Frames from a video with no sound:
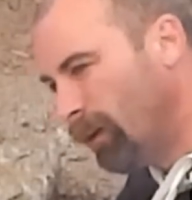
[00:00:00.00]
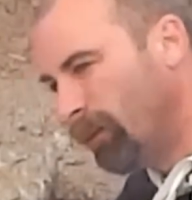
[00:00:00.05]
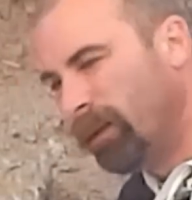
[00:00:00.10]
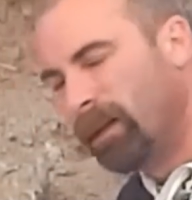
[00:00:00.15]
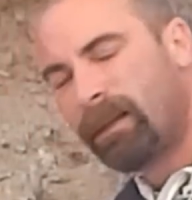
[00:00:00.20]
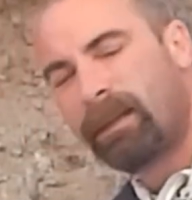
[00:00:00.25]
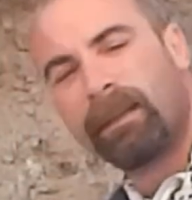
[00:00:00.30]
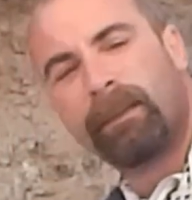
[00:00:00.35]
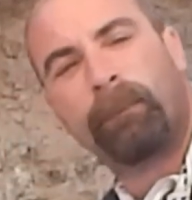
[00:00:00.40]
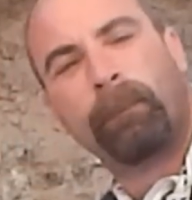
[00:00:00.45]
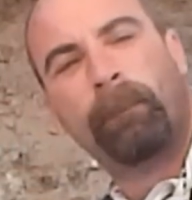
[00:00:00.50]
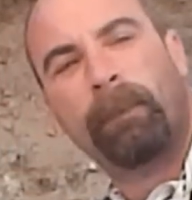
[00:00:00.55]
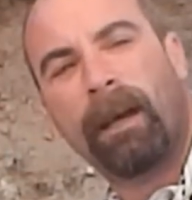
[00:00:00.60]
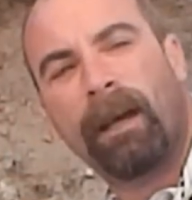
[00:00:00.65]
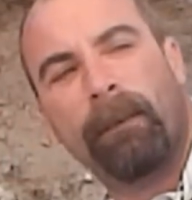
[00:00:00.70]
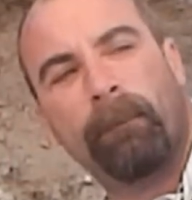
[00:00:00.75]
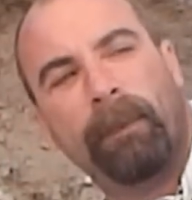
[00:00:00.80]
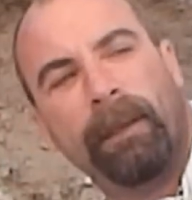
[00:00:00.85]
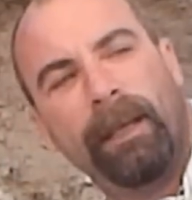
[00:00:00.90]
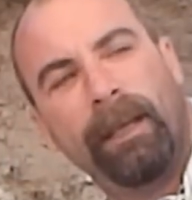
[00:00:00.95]
This has
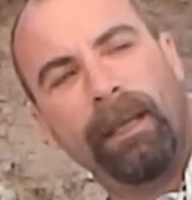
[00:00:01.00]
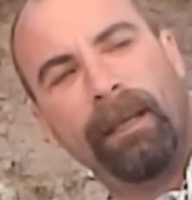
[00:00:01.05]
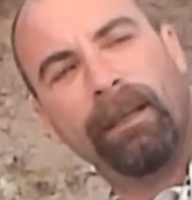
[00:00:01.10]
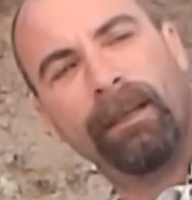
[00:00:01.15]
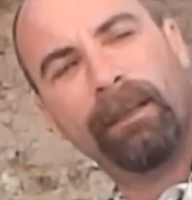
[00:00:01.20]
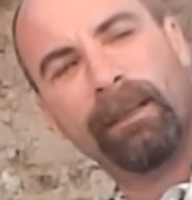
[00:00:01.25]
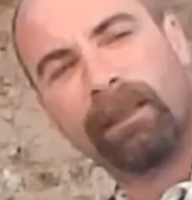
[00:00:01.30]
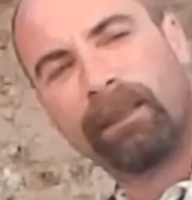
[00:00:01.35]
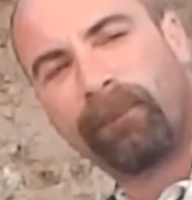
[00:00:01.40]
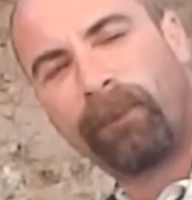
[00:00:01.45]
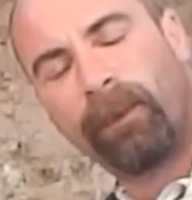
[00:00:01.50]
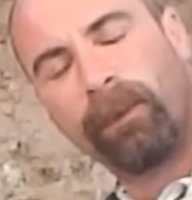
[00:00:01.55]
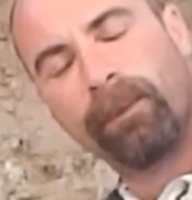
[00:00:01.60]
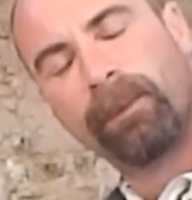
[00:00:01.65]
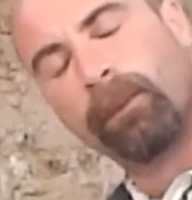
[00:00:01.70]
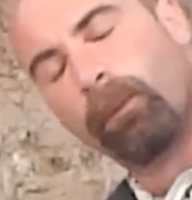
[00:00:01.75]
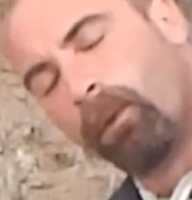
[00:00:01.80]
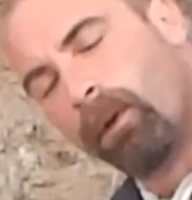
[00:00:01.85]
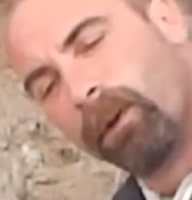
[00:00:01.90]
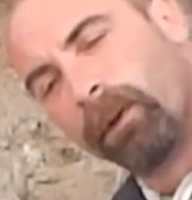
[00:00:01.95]
got to be, as far
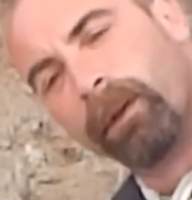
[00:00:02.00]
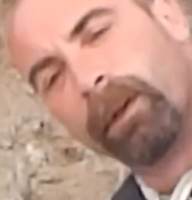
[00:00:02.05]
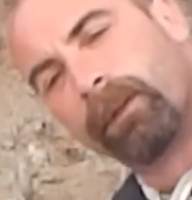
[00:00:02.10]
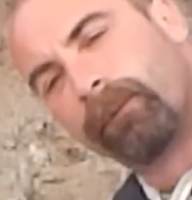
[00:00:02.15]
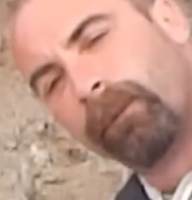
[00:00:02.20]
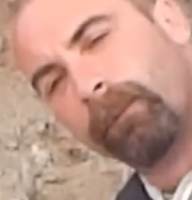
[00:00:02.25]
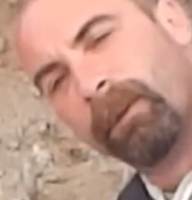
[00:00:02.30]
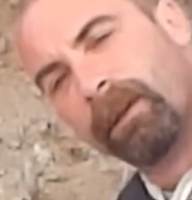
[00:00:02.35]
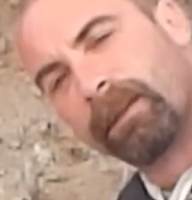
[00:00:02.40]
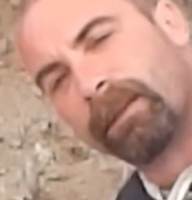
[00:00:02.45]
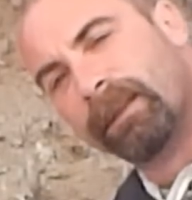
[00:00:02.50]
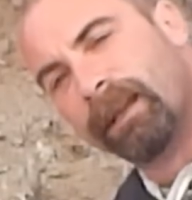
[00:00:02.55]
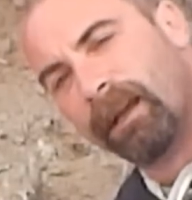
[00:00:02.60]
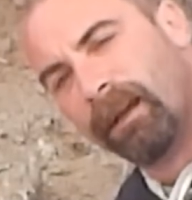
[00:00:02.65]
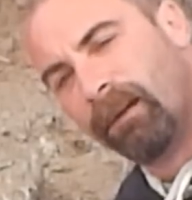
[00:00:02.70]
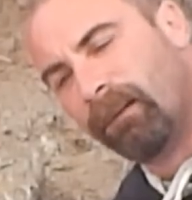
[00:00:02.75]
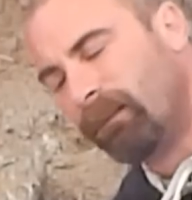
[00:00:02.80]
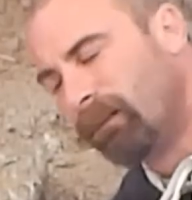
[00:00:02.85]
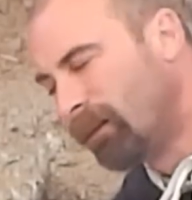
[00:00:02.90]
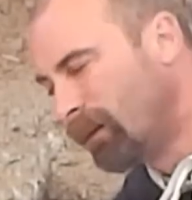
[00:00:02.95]
as the water is from us
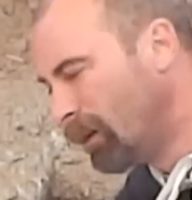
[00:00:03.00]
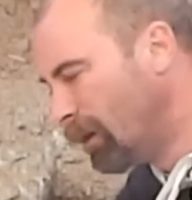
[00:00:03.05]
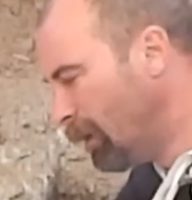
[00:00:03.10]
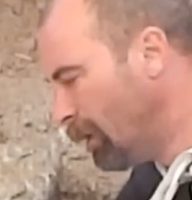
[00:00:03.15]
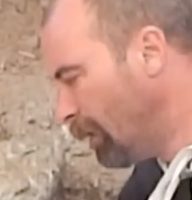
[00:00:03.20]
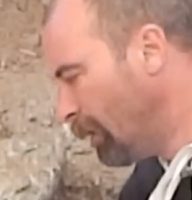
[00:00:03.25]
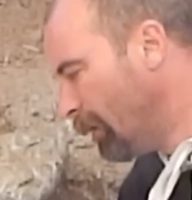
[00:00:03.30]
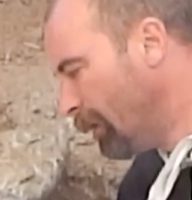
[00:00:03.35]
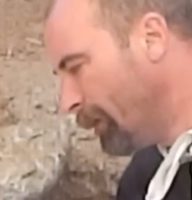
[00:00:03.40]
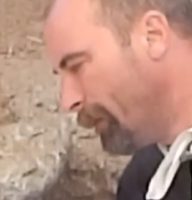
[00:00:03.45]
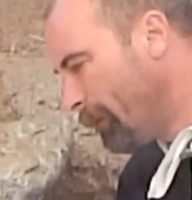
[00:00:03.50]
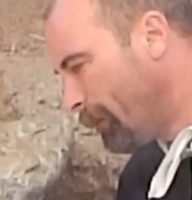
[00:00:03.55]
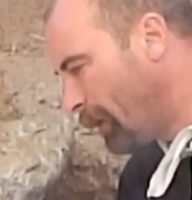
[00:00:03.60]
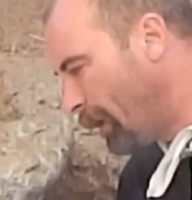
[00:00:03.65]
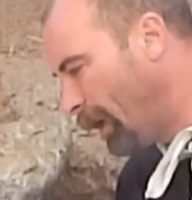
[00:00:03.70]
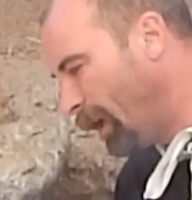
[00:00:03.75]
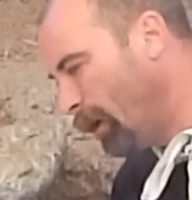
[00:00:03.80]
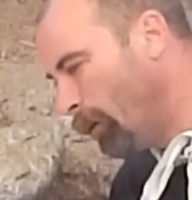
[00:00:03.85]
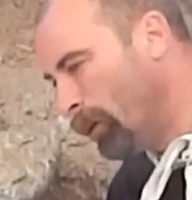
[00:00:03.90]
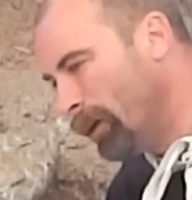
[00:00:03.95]
now,
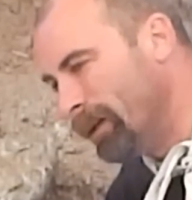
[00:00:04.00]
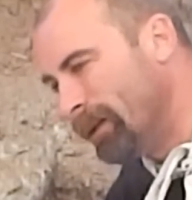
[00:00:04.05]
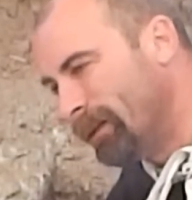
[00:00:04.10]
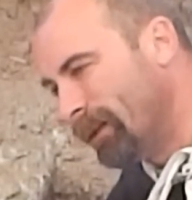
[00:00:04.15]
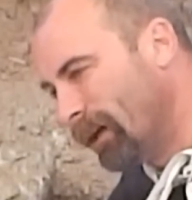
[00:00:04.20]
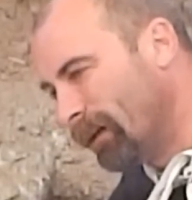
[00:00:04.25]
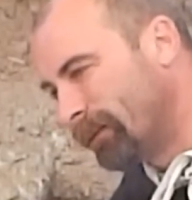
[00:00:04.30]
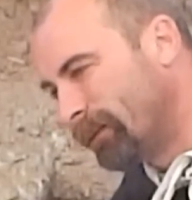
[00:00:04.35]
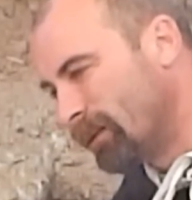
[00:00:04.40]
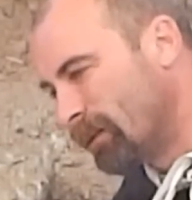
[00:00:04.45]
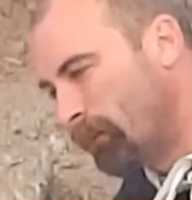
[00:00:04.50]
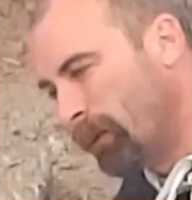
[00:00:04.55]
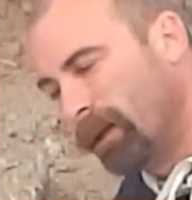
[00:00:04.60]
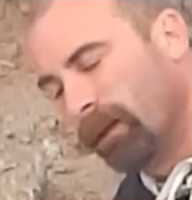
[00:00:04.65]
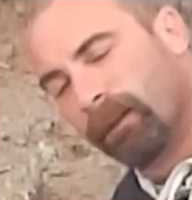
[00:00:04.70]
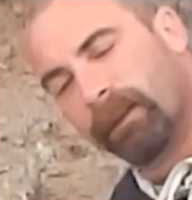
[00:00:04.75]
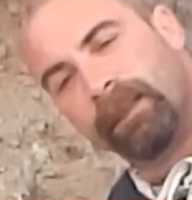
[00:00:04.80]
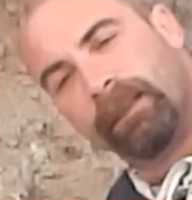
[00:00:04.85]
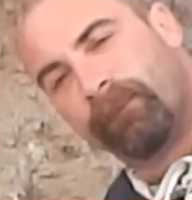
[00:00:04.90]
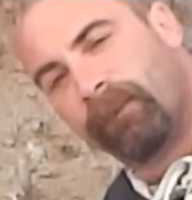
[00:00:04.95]
I wouldn't doubt this
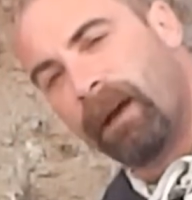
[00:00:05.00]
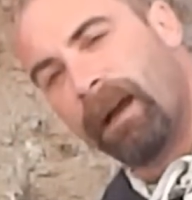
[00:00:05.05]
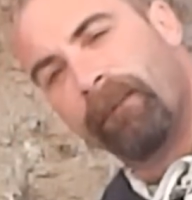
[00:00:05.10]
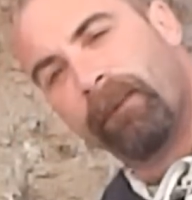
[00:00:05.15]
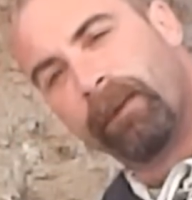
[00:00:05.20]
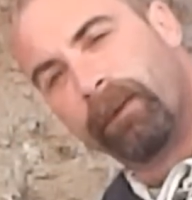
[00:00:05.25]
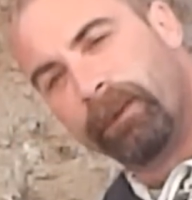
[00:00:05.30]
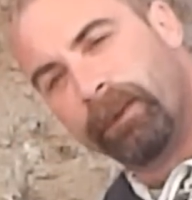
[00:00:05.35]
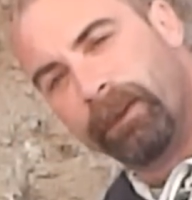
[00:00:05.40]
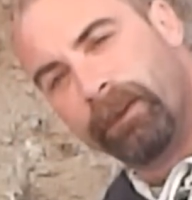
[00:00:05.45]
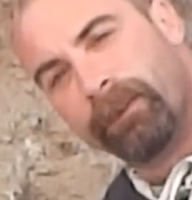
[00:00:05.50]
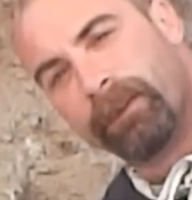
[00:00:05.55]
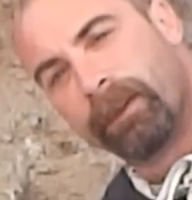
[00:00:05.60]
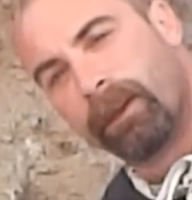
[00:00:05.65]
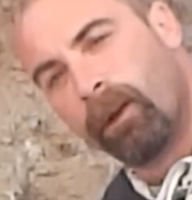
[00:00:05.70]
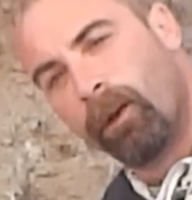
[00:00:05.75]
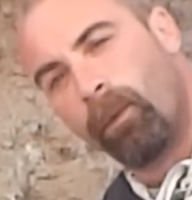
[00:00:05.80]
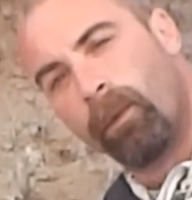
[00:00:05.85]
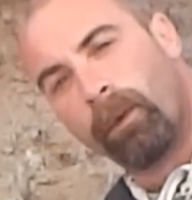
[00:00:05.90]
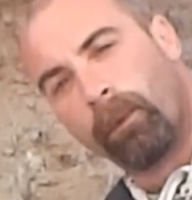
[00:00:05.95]
being at least 500 years
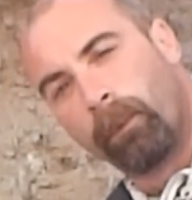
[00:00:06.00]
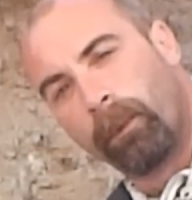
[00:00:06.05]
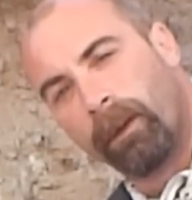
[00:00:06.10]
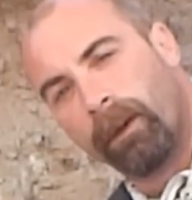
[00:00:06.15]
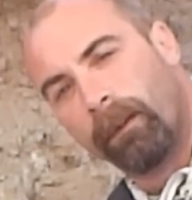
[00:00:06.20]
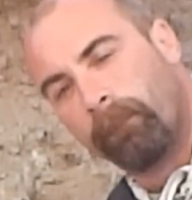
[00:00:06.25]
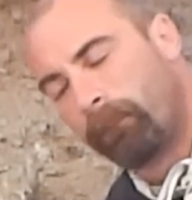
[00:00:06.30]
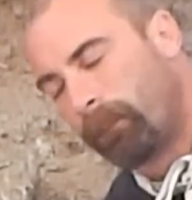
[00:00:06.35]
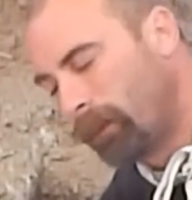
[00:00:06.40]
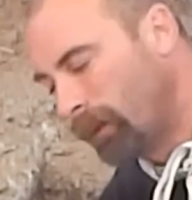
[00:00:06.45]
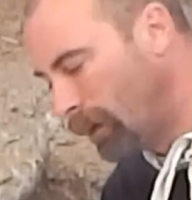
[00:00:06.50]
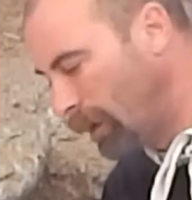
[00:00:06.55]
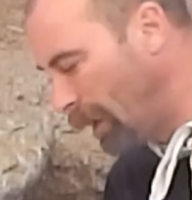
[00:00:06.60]
ago where we're up